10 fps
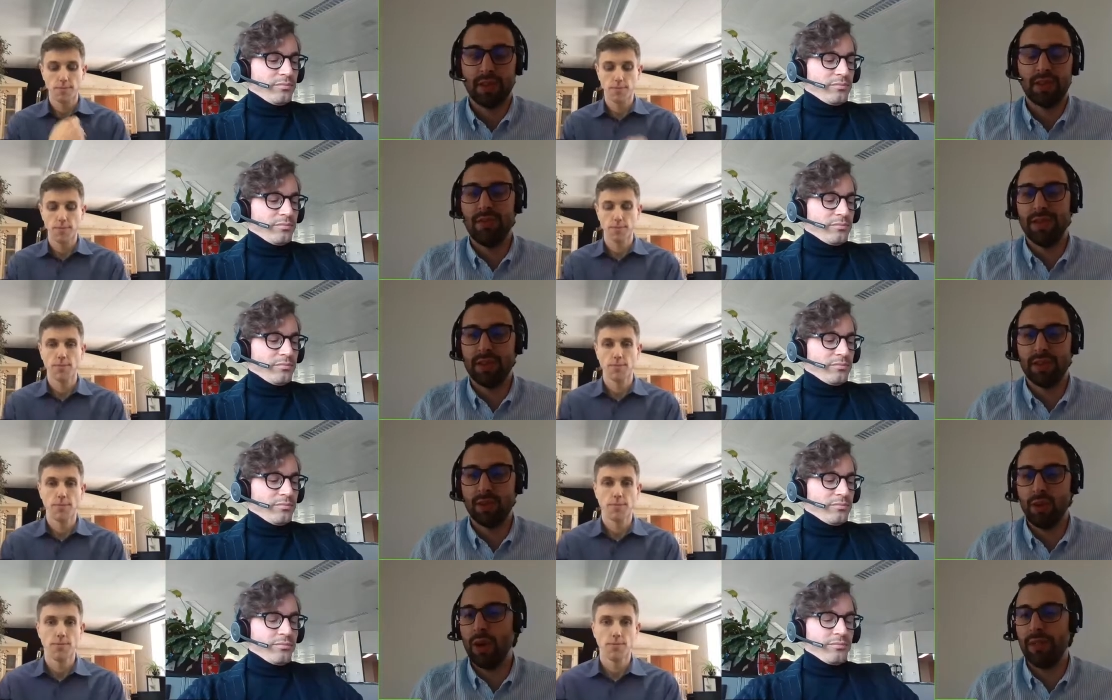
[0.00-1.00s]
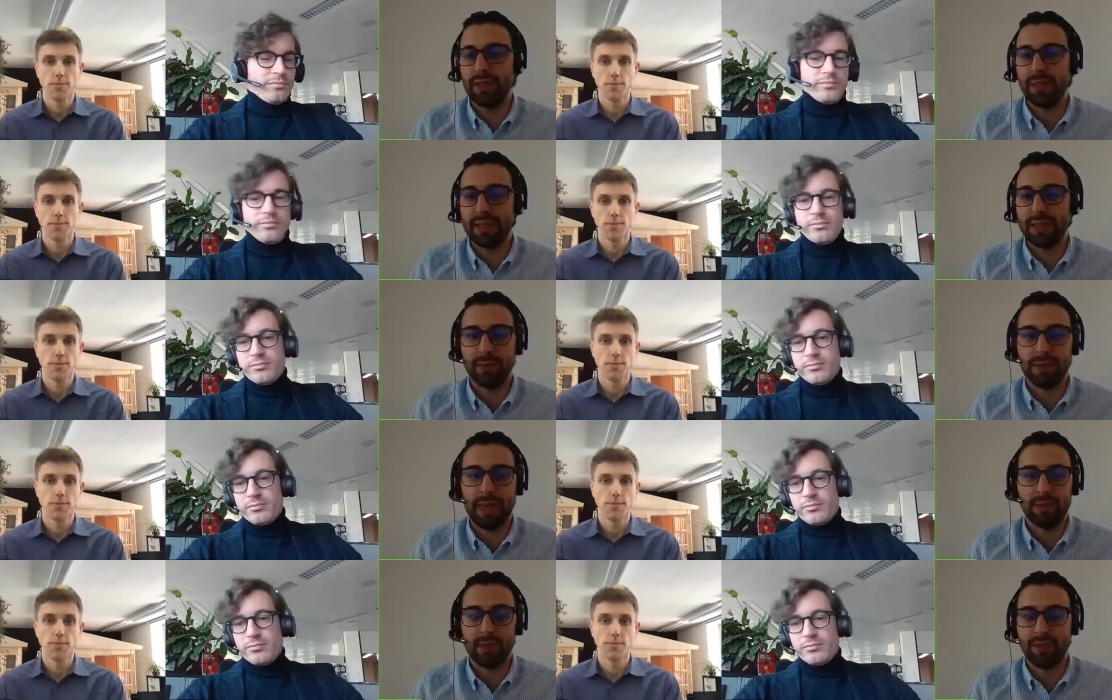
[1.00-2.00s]
Speaker 1: is something you have to spend some
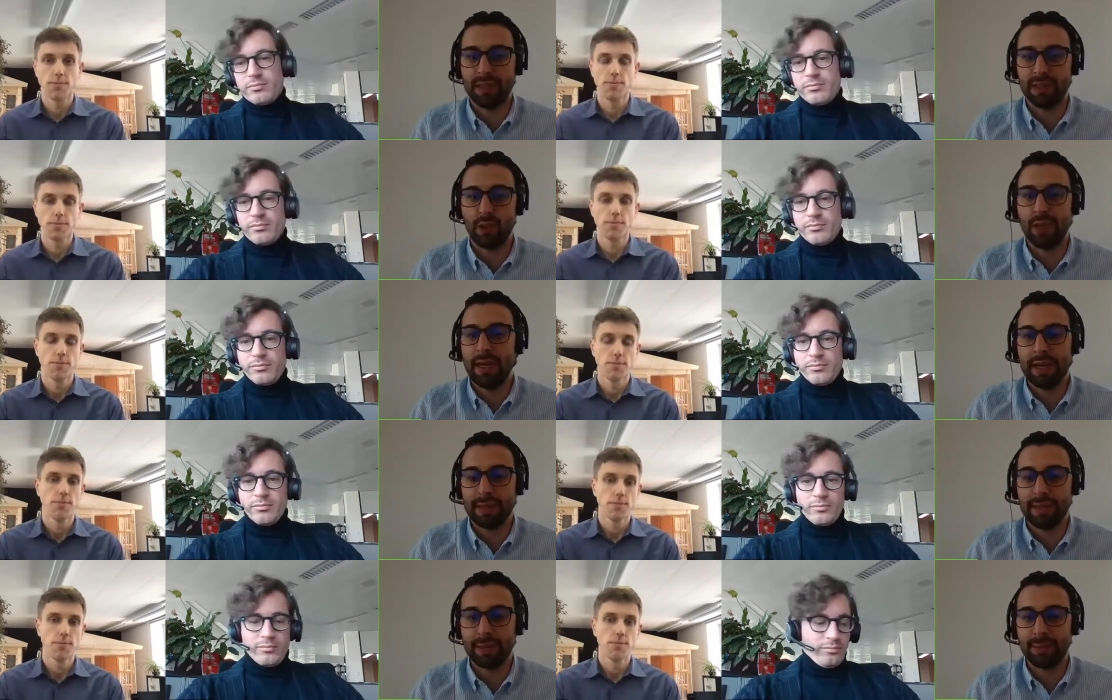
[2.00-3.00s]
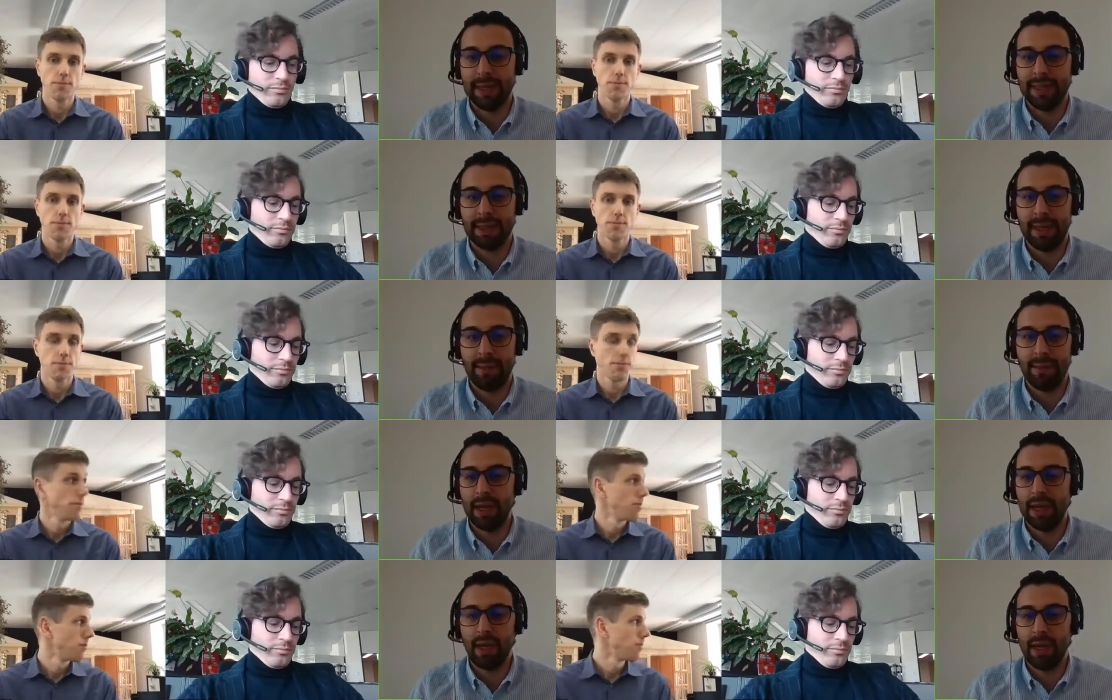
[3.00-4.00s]
time with Nexoya, like explaining them
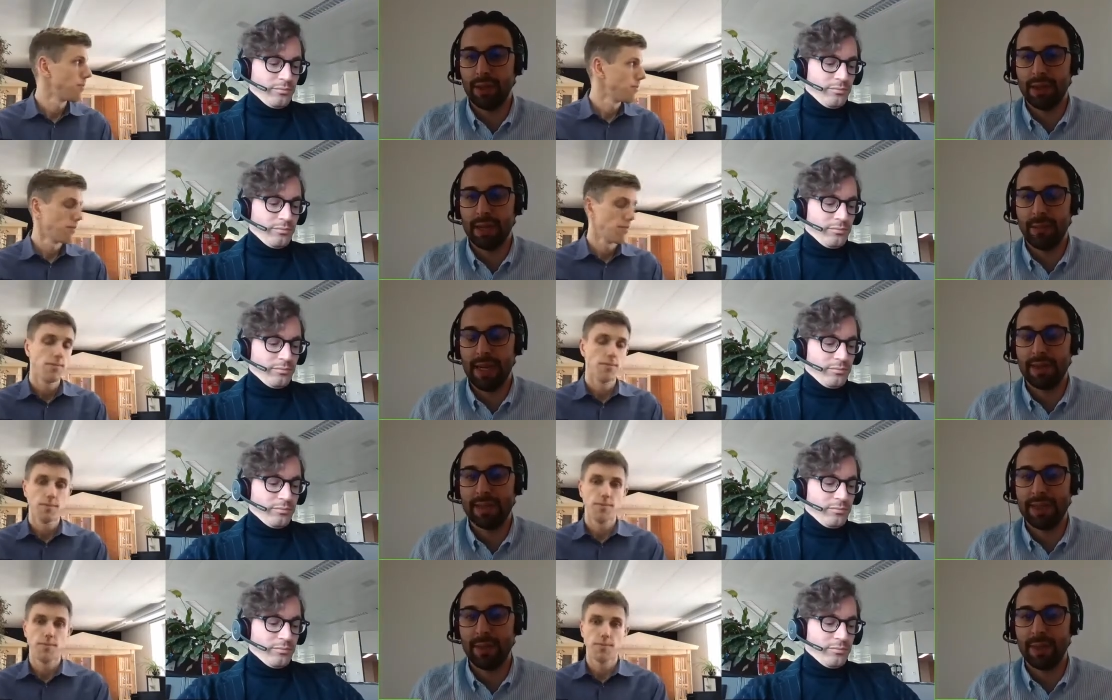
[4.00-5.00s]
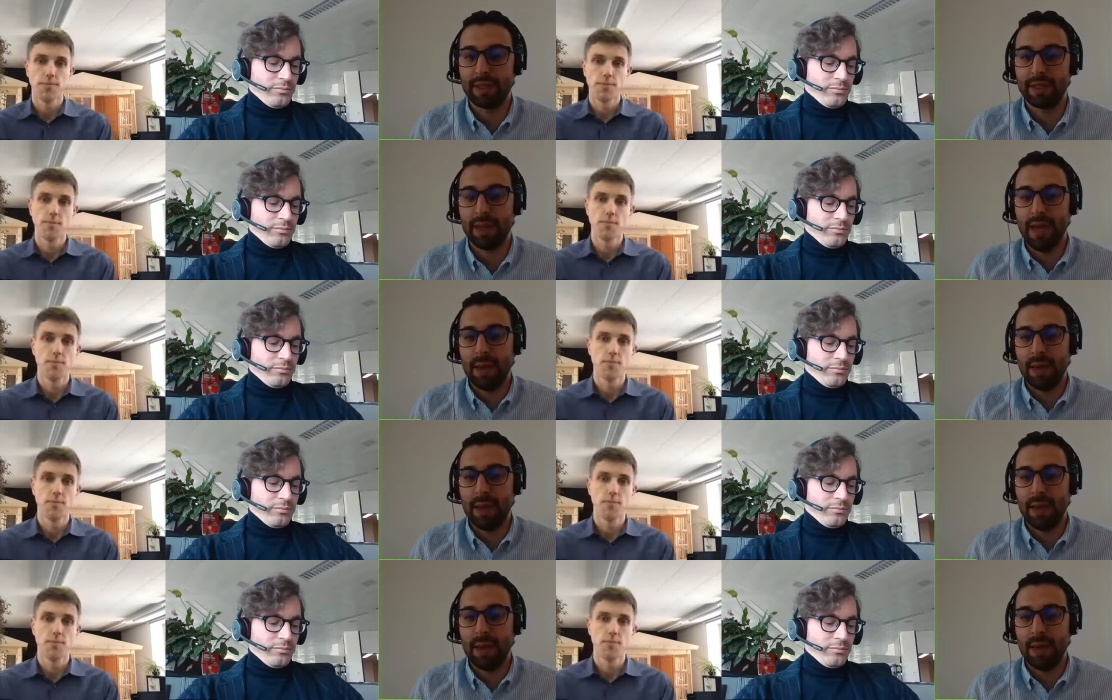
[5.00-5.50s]
how the campaign setup is.